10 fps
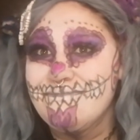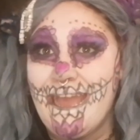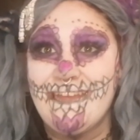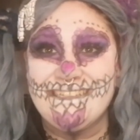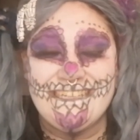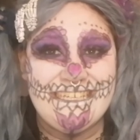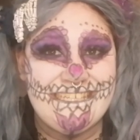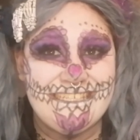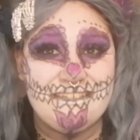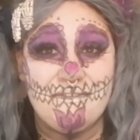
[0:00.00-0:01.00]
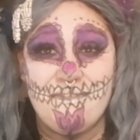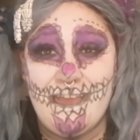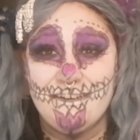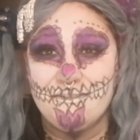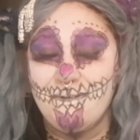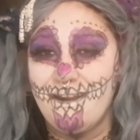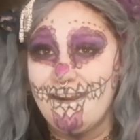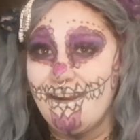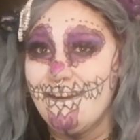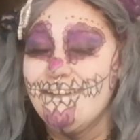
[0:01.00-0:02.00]
and this is the final
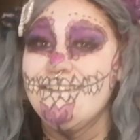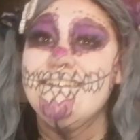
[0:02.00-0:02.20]
part